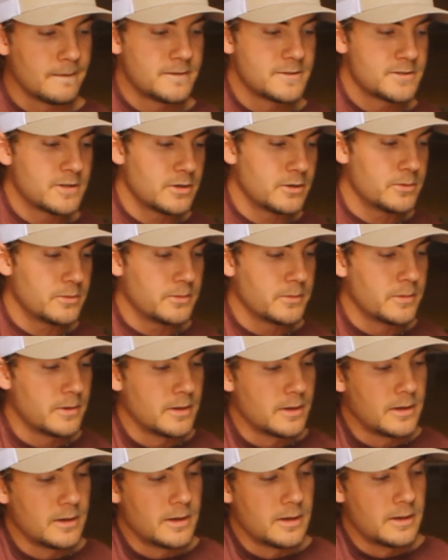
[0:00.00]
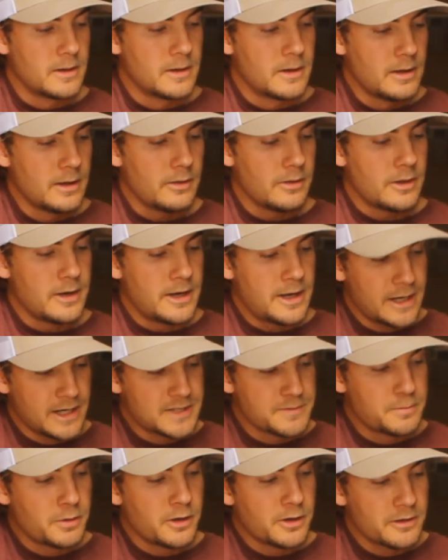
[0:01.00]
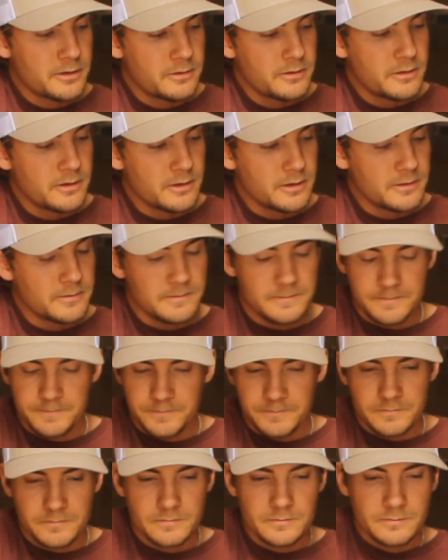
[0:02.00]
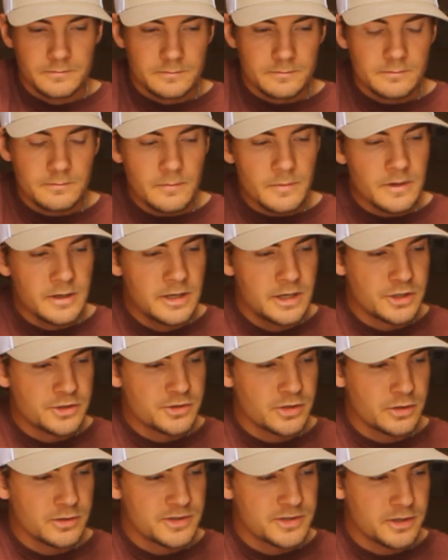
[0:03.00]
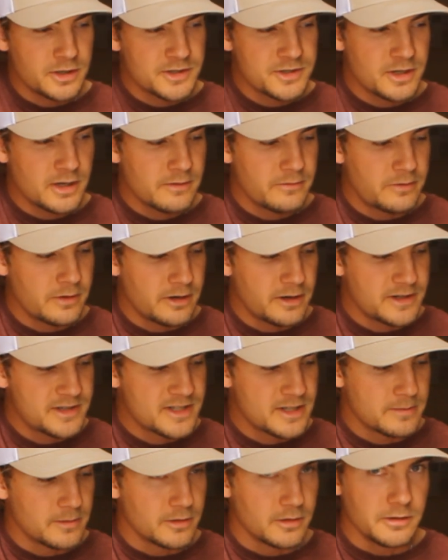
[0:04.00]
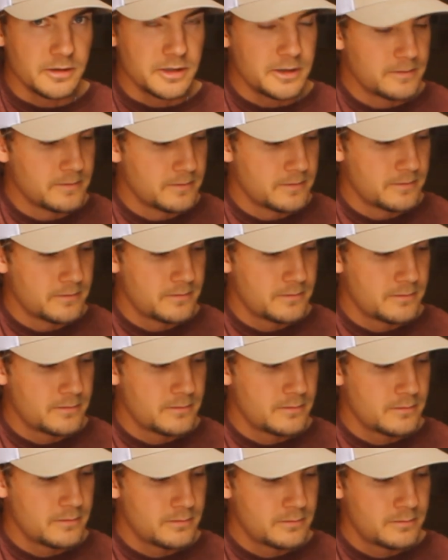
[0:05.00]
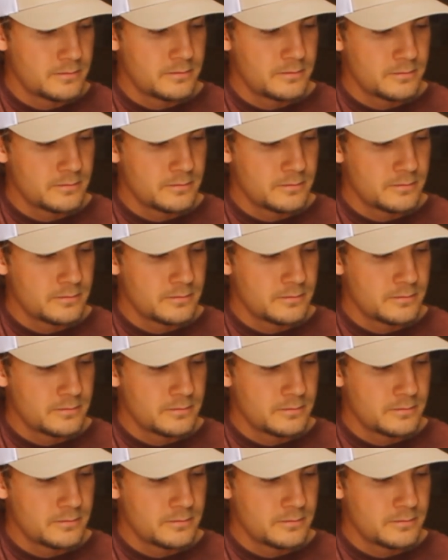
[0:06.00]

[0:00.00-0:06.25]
So the next part of the intro starts off very similarly, and